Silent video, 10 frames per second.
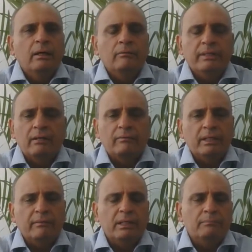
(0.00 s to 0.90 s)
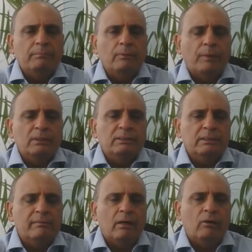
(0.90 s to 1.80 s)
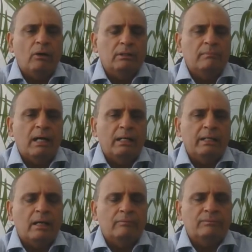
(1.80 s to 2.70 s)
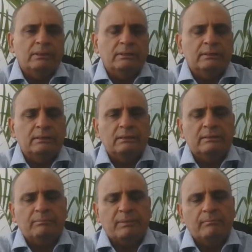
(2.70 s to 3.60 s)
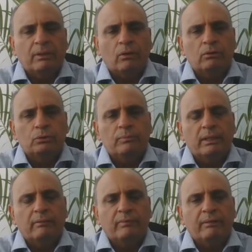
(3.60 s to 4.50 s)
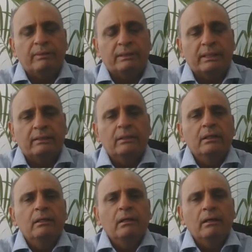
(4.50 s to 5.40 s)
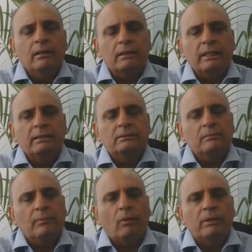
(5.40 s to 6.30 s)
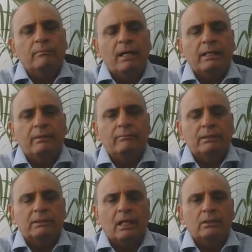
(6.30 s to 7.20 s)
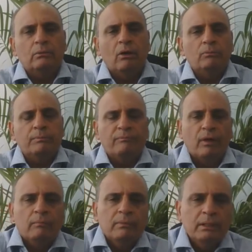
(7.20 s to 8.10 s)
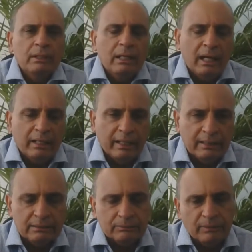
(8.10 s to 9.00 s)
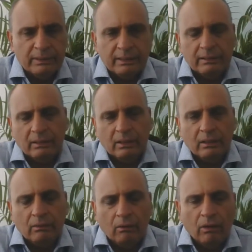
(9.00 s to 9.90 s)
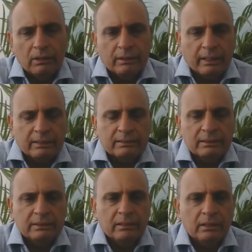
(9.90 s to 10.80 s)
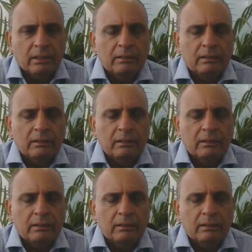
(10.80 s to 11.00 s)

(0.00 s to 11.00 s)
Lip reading: We are very, very positive on the market after this September, October, and where we think earnings, the broader market will start to outperform, and hence we think all corrections in